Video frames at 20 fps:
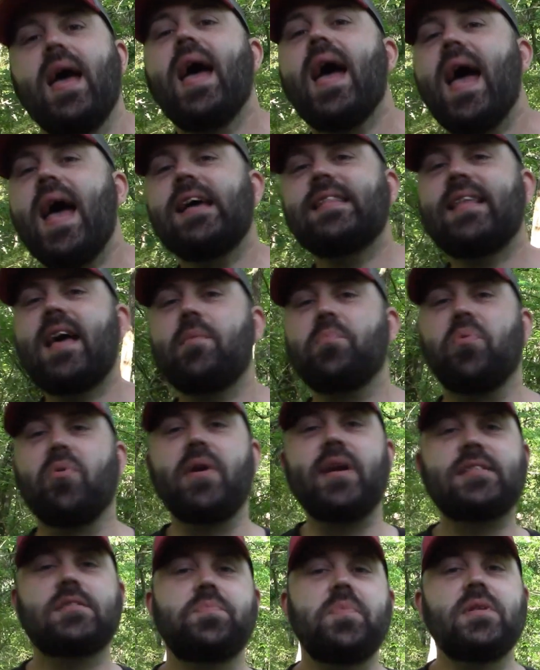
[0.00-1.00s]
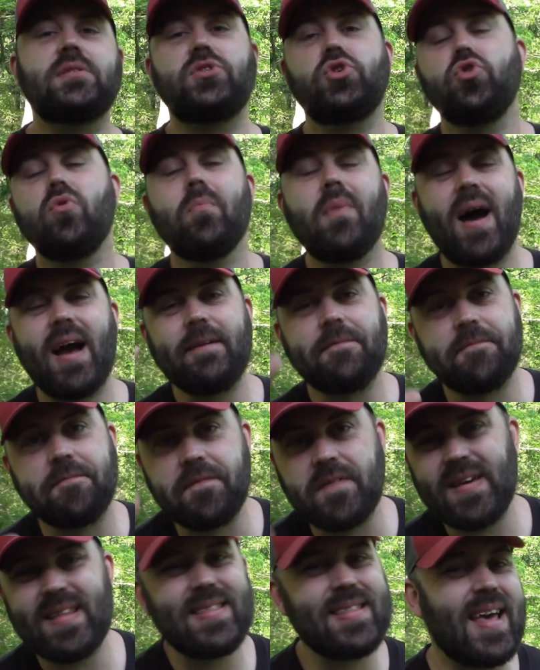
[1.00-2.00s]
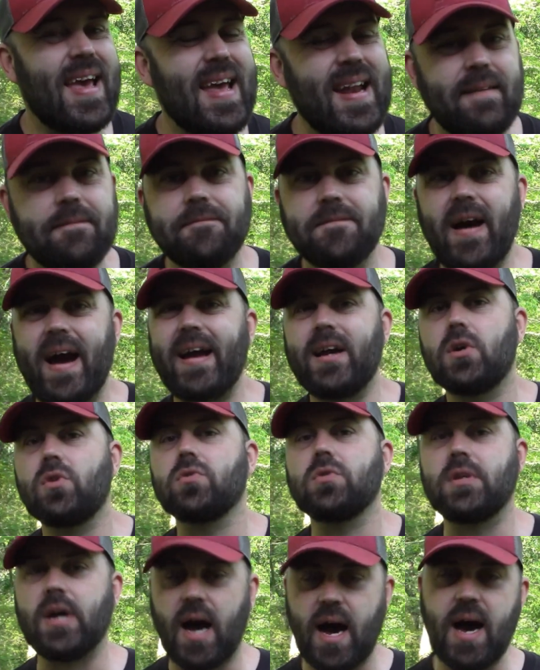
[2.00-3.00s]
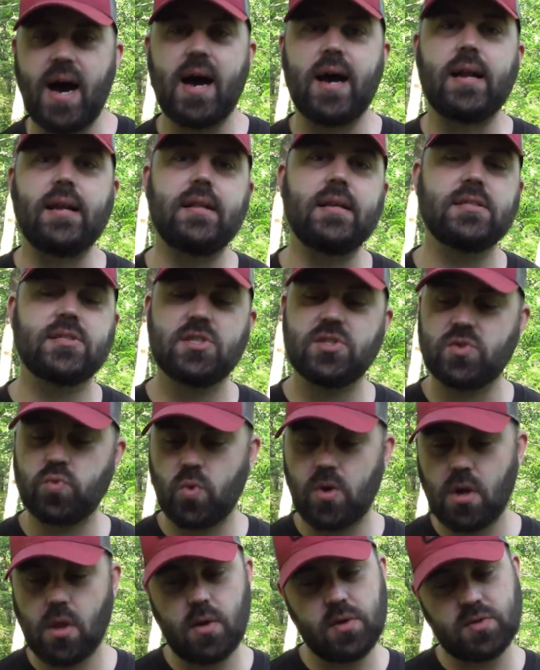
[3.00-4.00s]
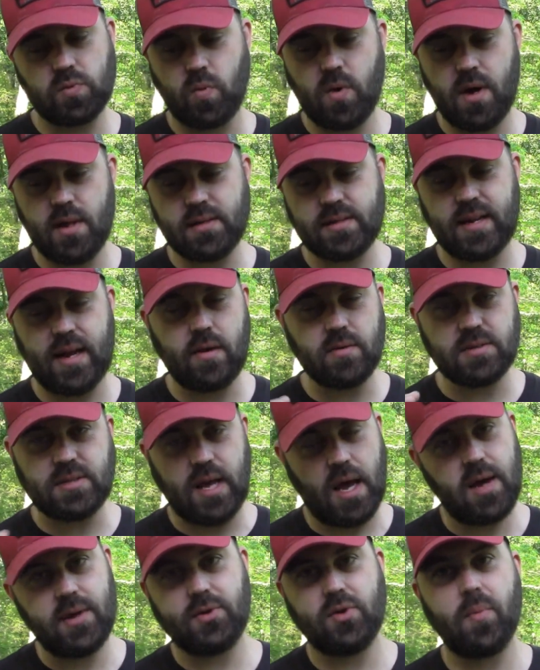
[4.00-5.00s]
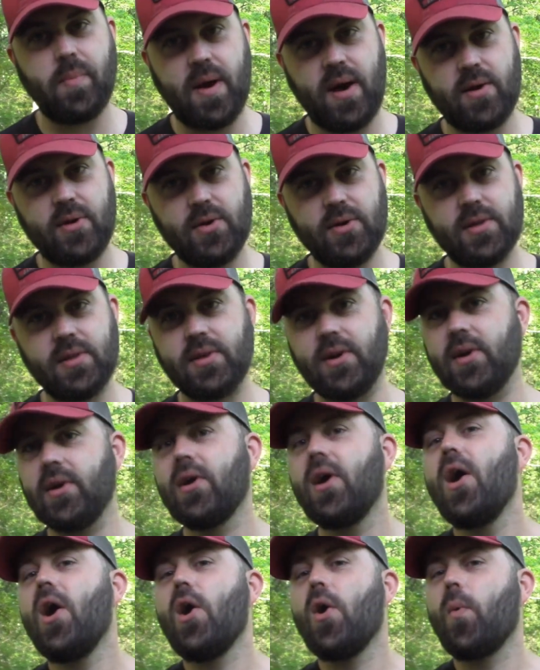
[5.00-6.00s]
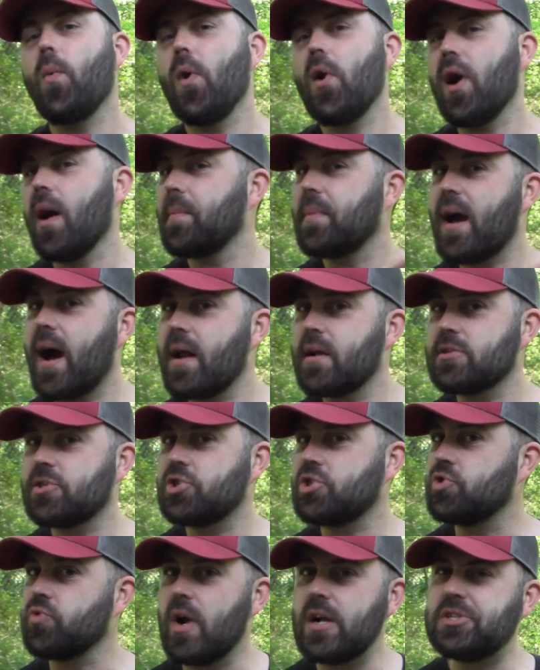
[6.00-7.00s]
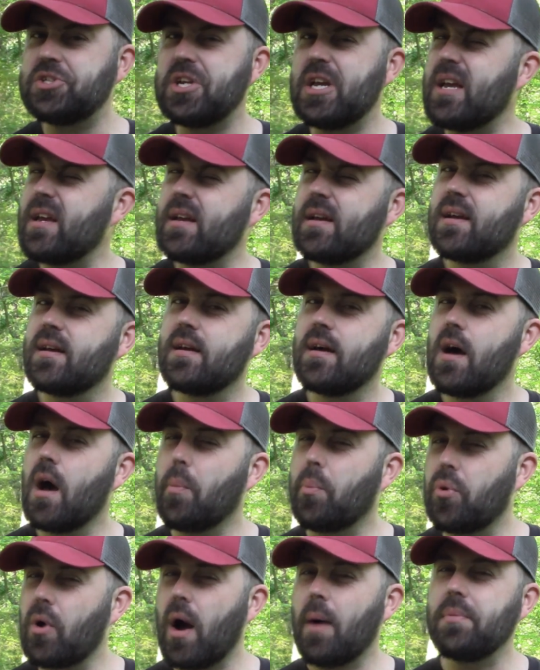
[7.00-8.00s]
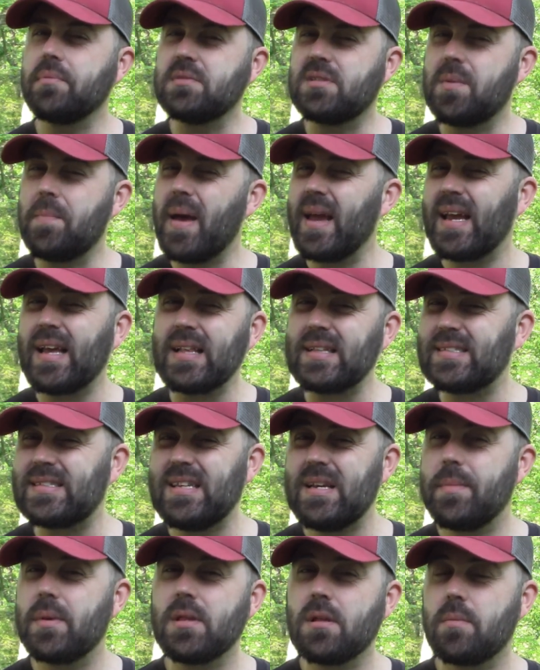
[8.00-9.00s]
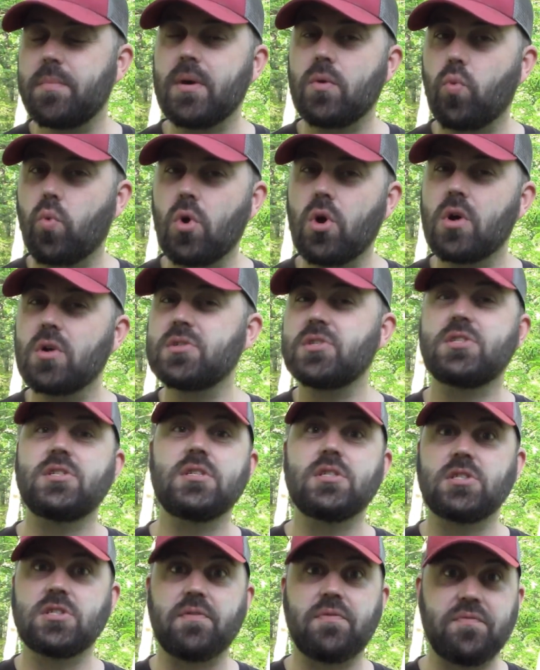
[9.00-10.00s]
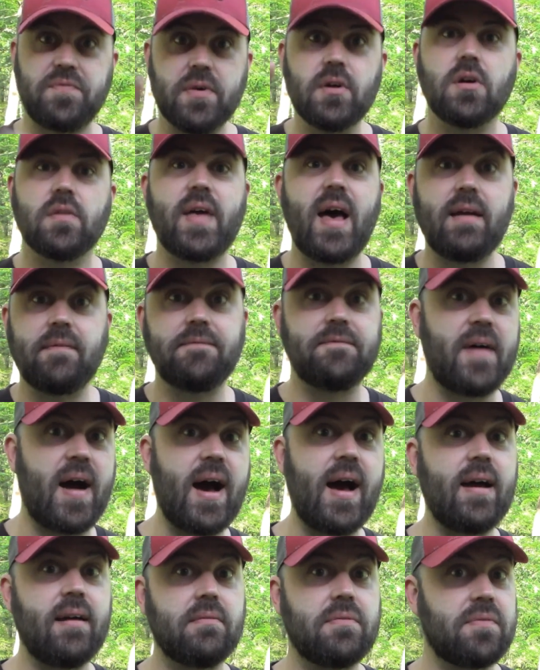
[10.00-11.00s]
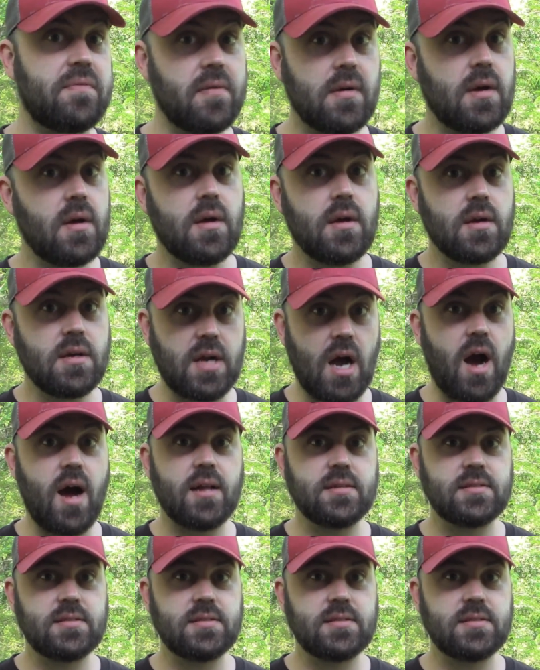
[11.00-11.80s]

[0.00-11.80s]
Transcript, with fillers: And that brings me to my fifth and final con. This is one of those ones that I was telling you about earlier where I'm kind of stretching a problem to make it seem a little bit worse just to fill that five cons